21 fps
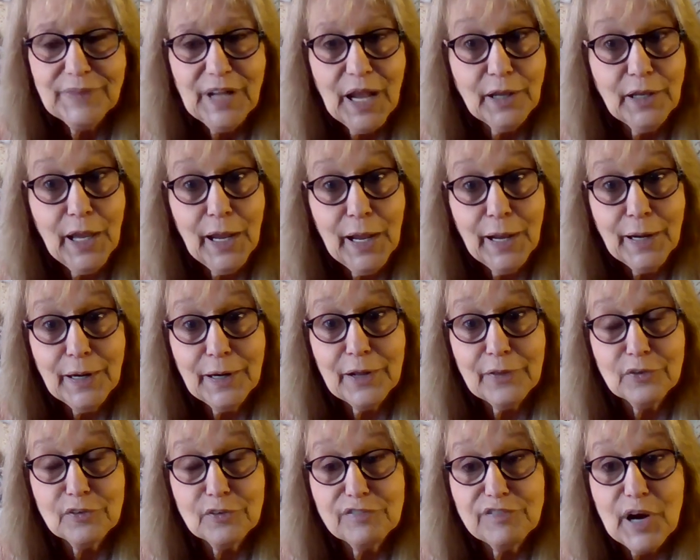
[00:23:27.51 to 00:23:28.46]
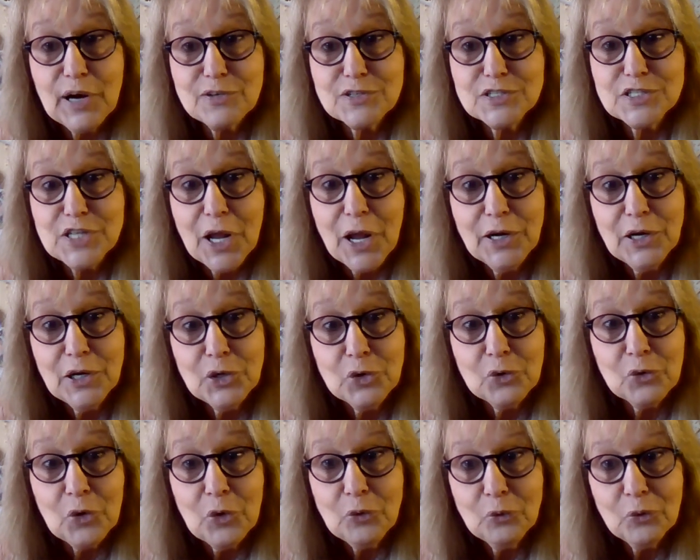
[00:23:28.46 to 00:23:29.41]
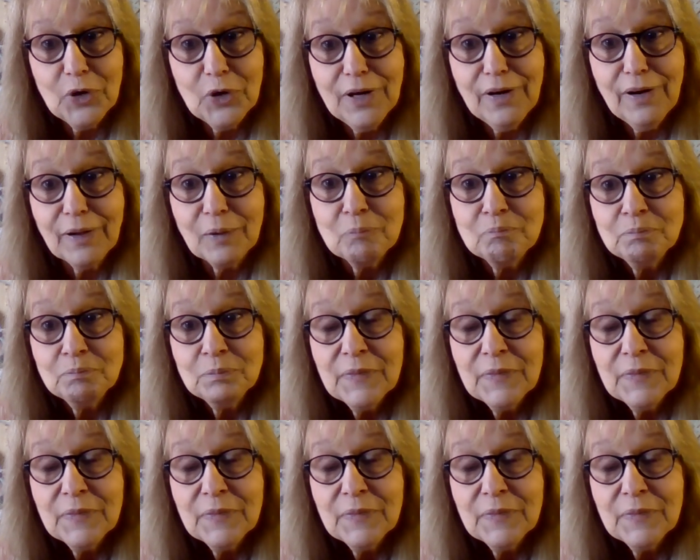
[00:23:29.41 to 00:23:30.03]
Again, another fire sign in your own reading.